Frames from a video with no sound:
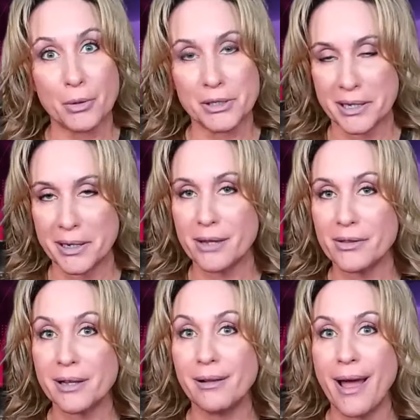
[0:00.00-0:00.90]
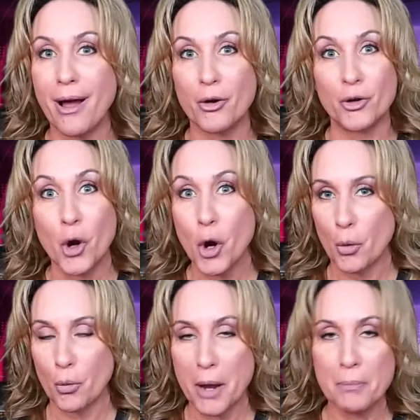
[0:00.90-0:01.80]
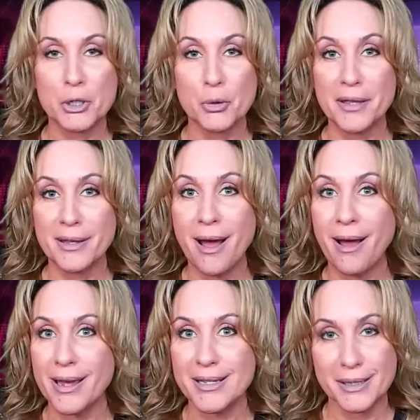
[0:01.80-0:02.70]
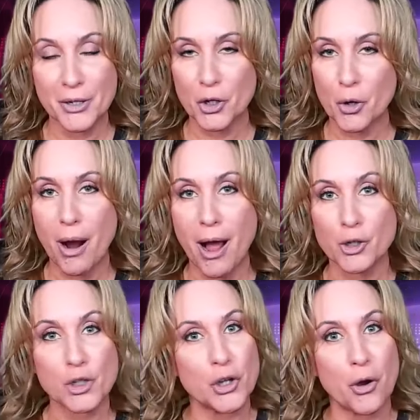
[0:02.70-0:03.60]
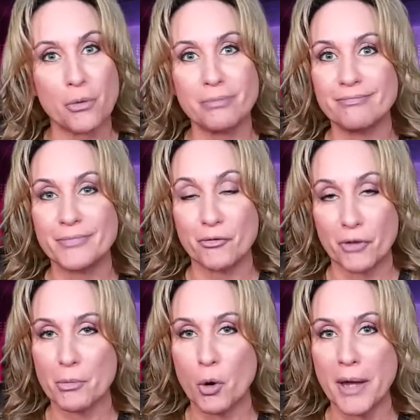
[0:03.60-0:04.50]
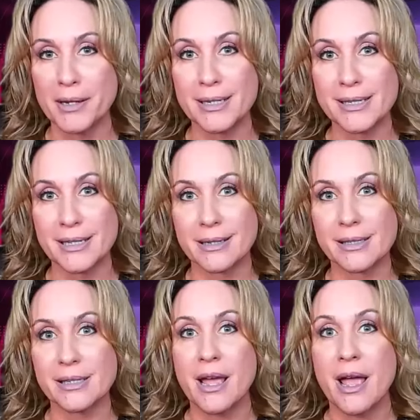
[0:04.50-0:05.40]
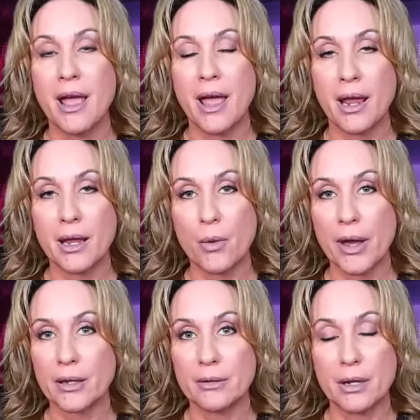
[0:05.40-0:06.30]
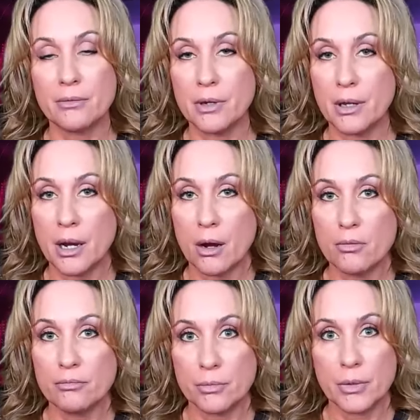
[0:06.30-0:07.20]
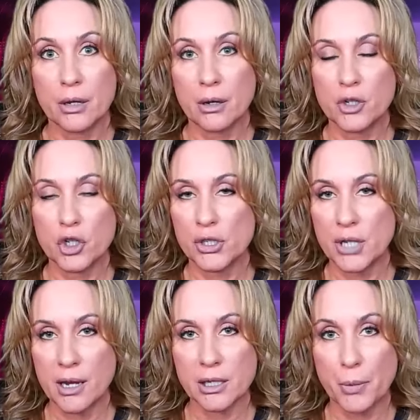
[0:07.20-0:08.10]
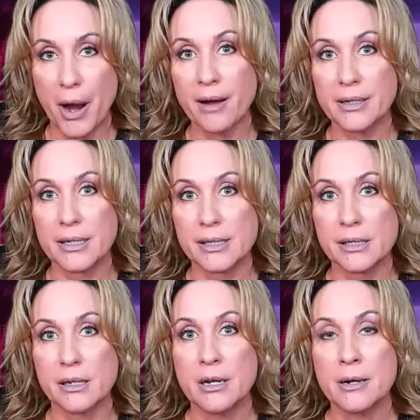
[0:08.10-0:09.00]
was hitting the clown right between the eyes and in the crotch. So from quite a distance. Anyway, it just takes practice.